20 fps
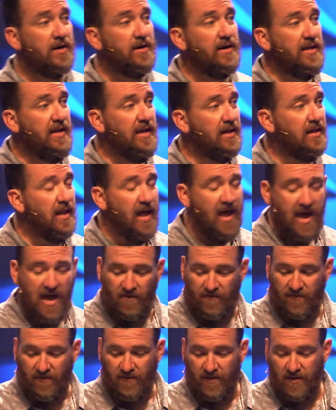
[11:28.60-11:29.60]
going to get
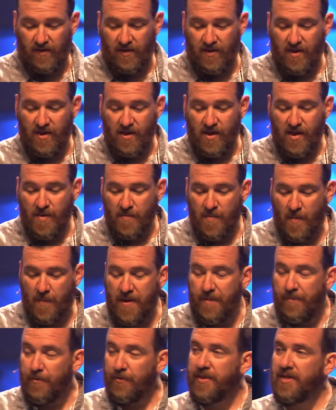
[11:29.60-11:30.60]
life. But
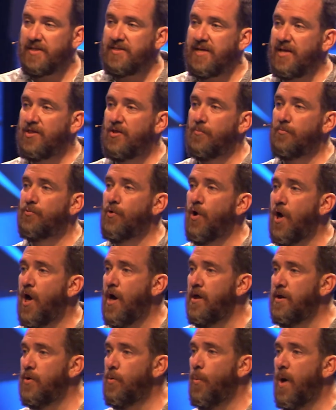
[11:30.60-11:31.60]
people that take the
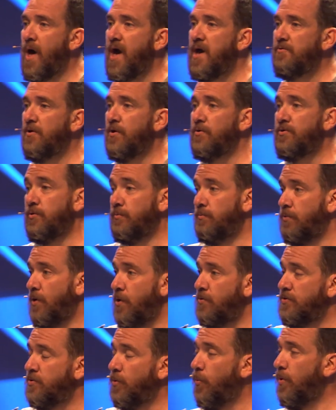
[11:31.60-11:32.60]
broad and wide road, the
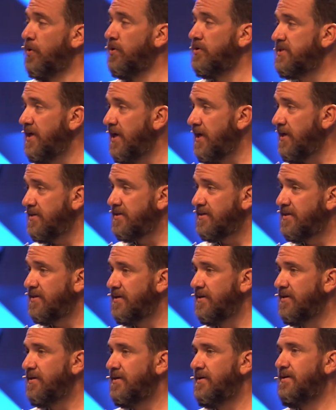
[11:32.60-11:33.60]
road the world takes,
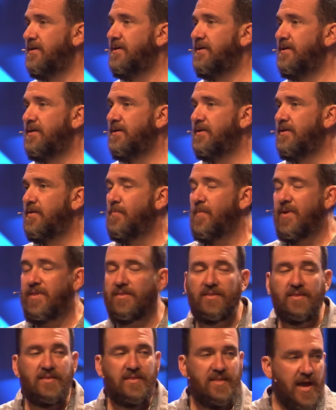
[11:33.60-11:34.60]
man,
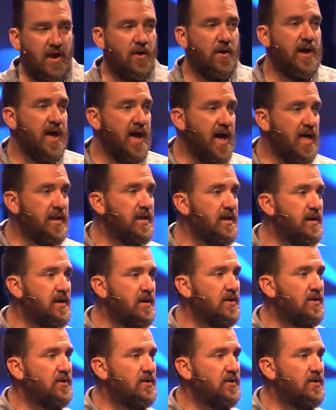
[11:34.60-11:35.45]
they are headed